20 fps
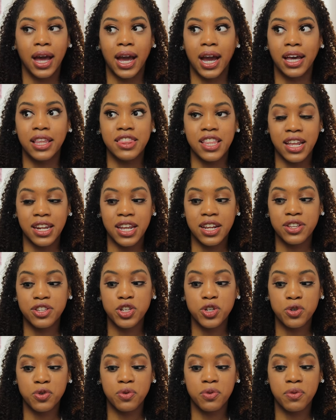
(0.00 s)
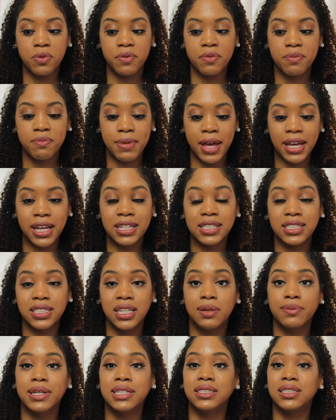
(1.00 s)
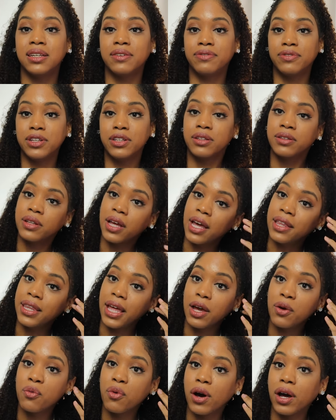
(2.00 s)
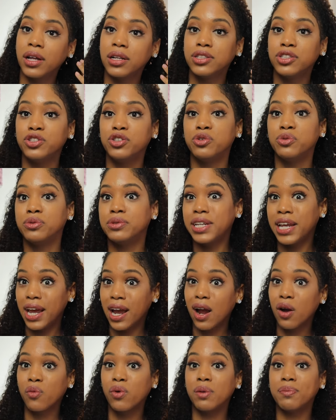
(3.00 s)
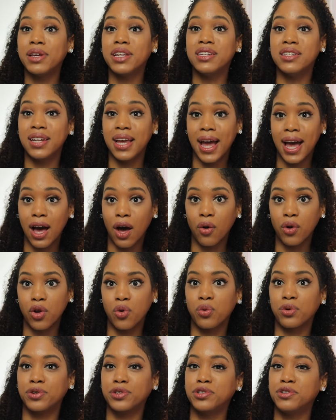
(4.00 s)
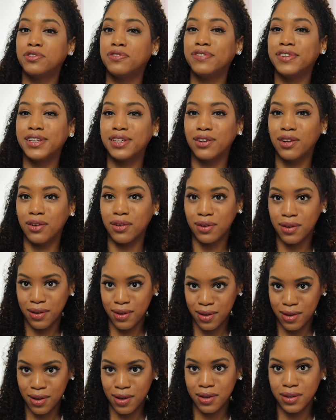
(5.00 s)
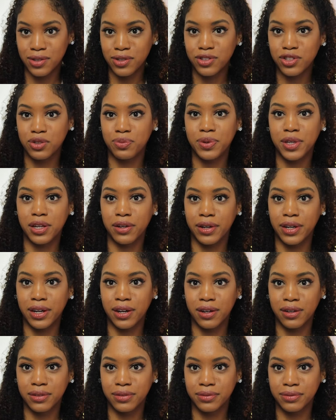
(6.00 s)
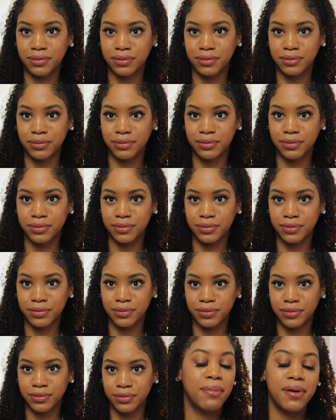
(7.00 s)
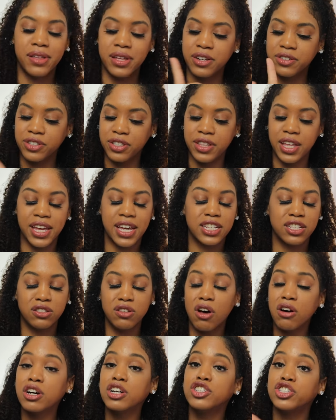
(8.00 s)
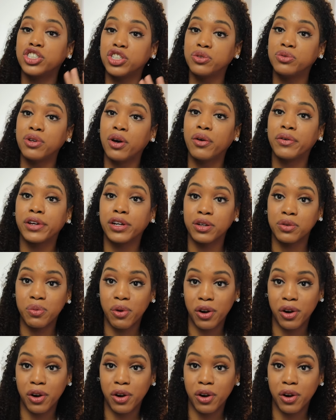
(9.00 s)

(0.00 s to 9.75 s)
And they need to make it seem as if, and they want to tear women down in order to feel superior. But here's the thing, as long as you know your